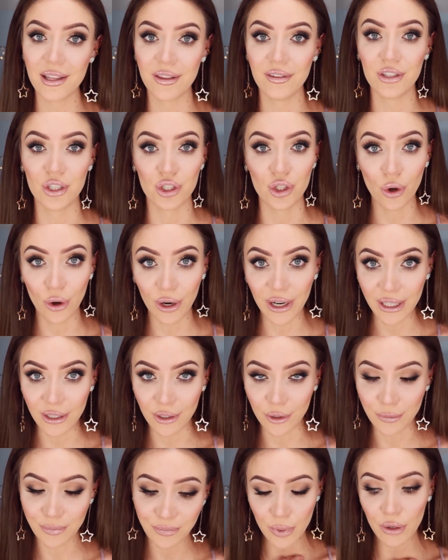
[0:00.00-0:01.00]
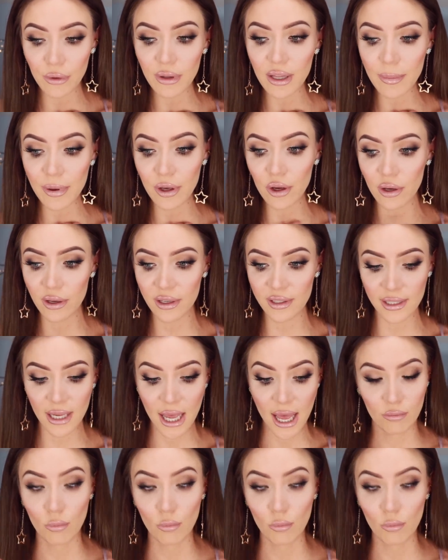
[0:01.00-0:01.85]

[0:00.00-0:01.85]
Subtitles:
of the tutorial purely because,